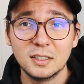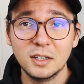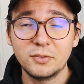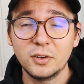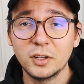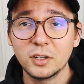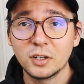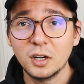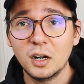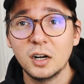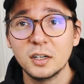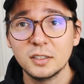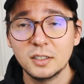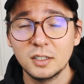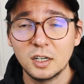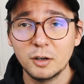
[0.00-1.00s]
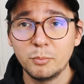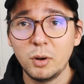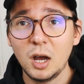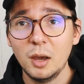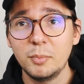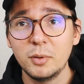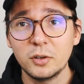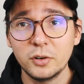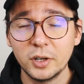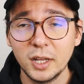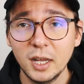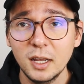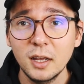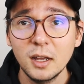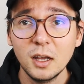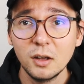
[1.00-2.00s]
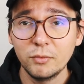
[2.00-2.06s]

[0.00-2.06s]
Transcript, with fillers: different cars that are popular, okay?